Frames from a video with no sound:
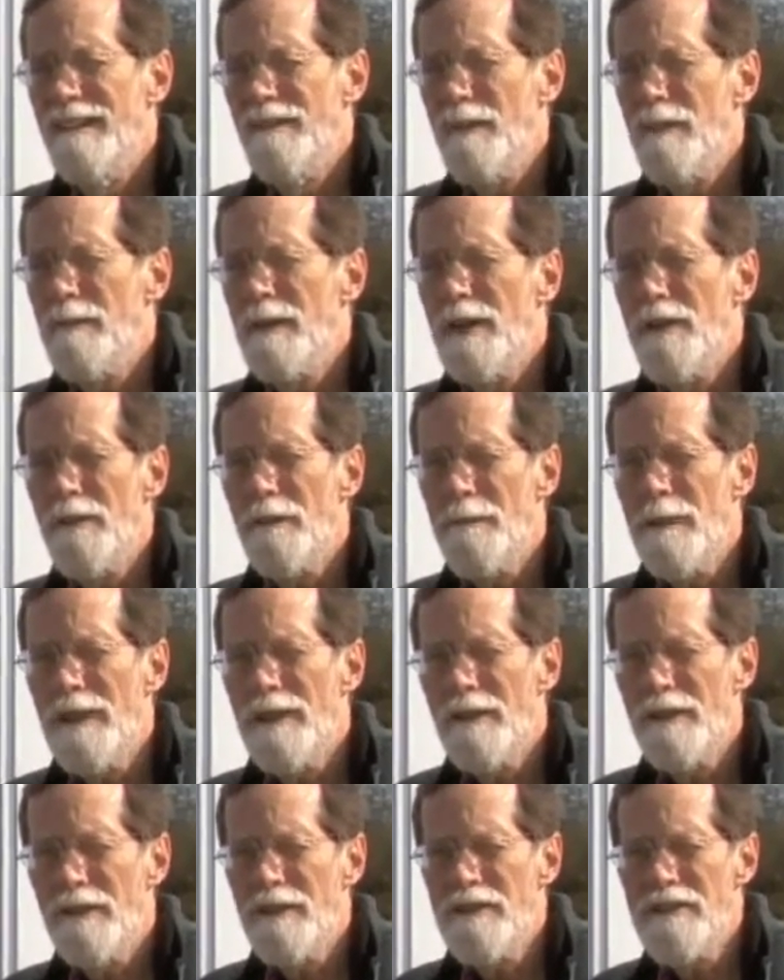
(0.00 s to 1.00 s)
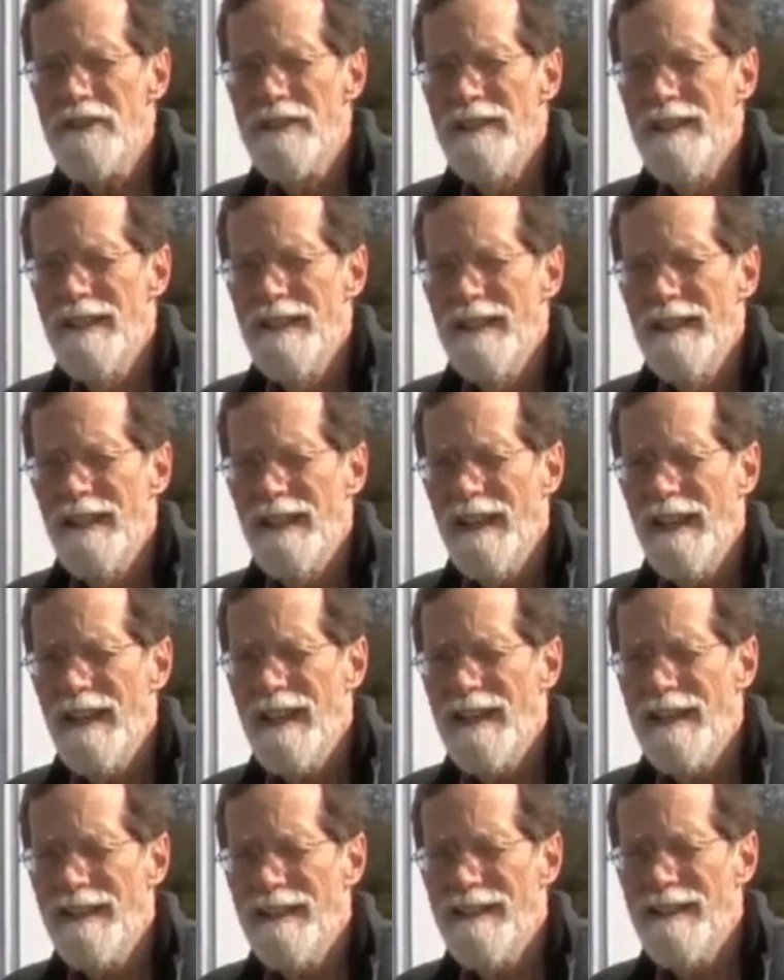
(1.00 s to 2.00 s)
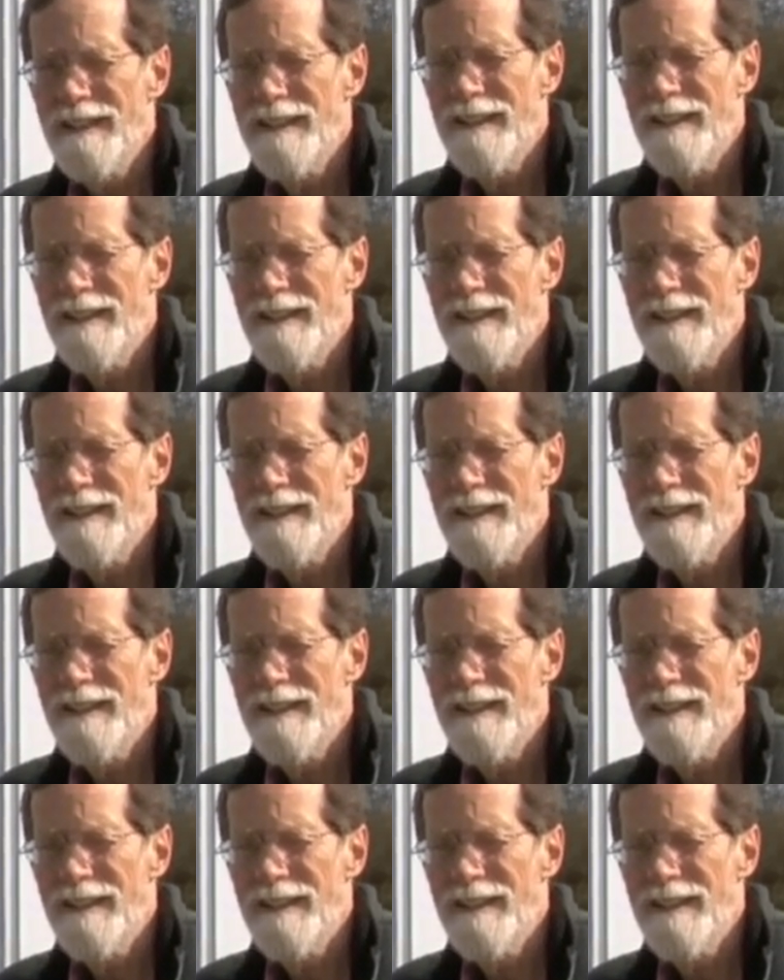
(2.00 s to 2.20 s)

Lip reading: from other builders, and